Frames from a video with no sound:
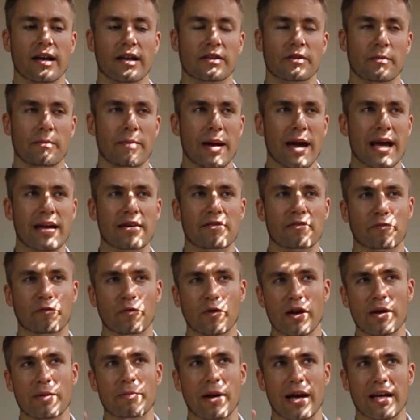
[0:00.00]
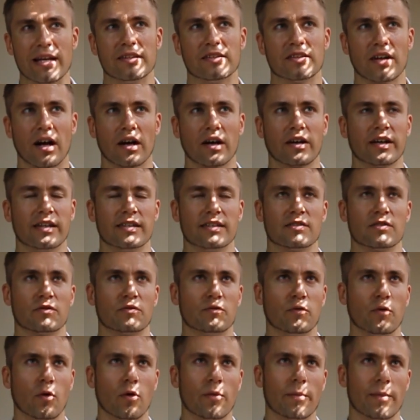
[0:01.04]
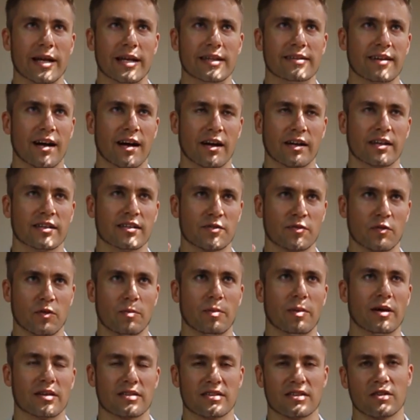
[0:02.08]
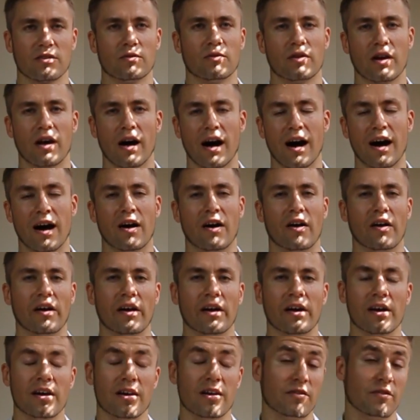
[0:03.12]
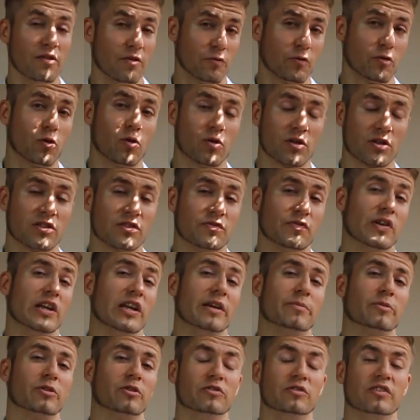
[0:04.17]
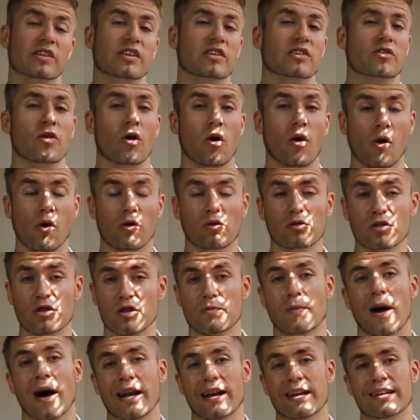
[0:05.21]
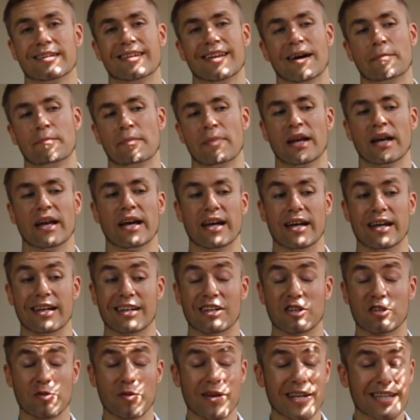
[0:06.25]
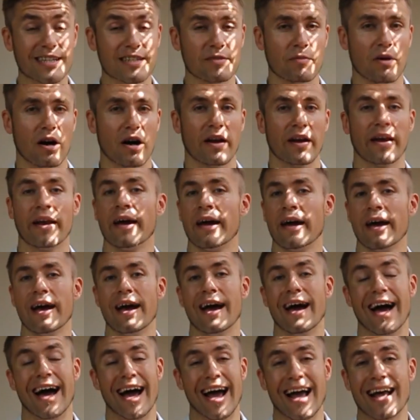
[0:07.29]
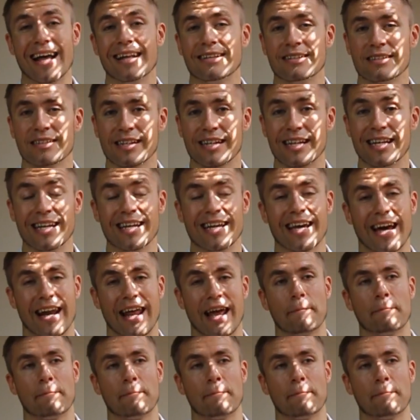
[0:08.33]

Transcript: The four main targets for Barcelona are, of course, Philippe Coutinho, Ousmane Dembele, Griezmann, and Kylian